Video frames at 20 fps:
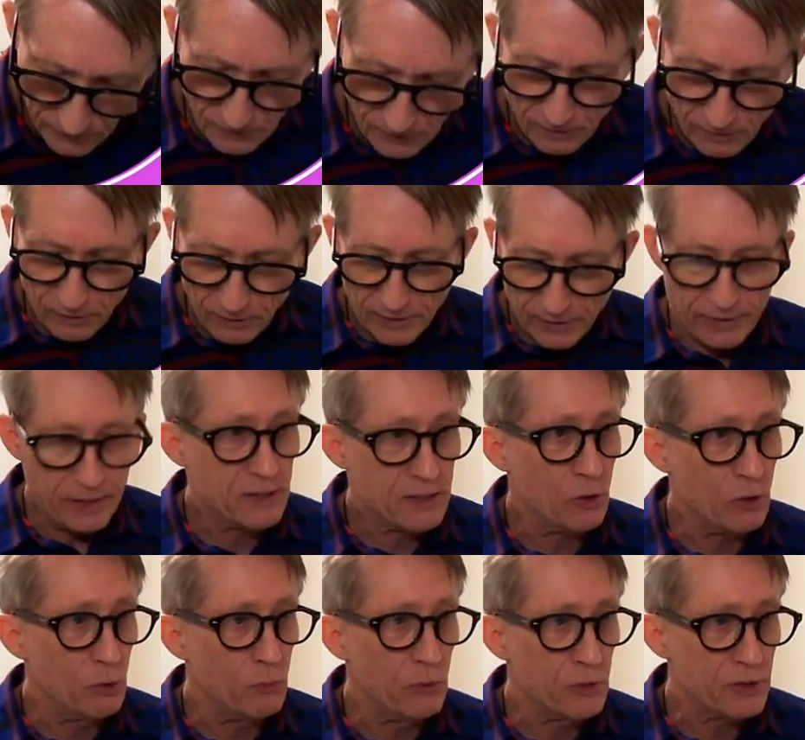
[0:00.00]
Alright, he's
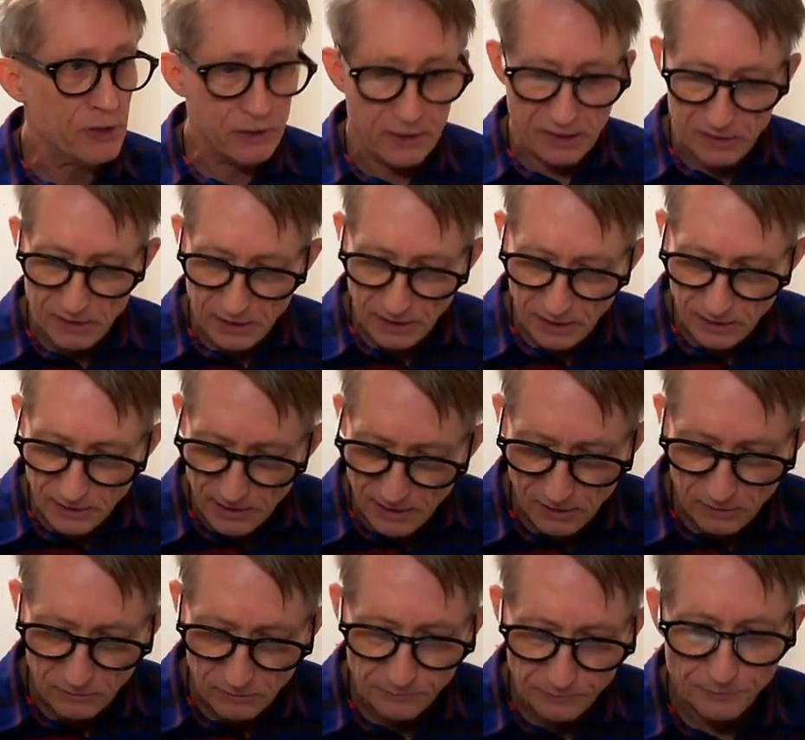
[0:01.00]
almost in the T
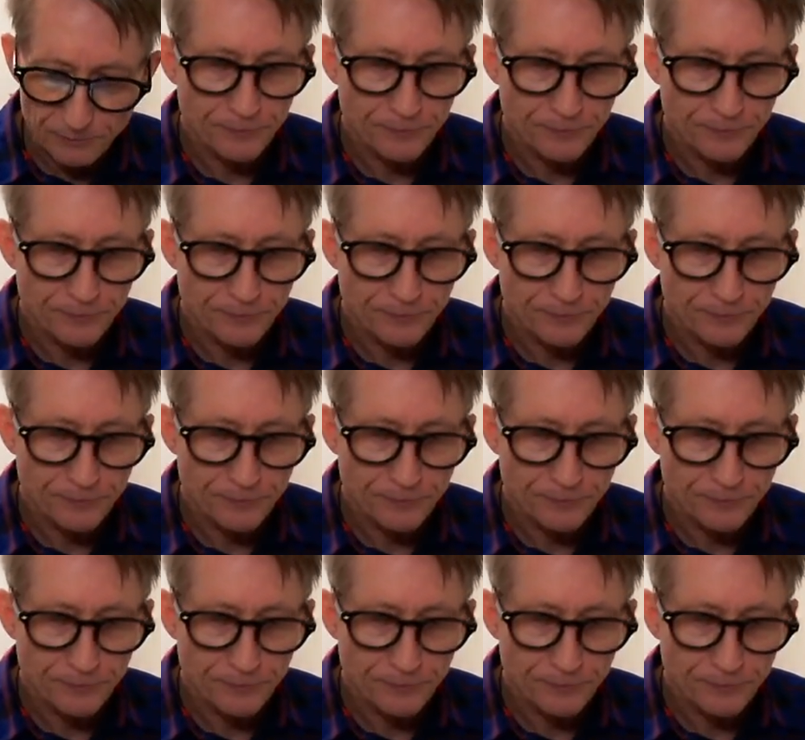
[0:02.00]
now.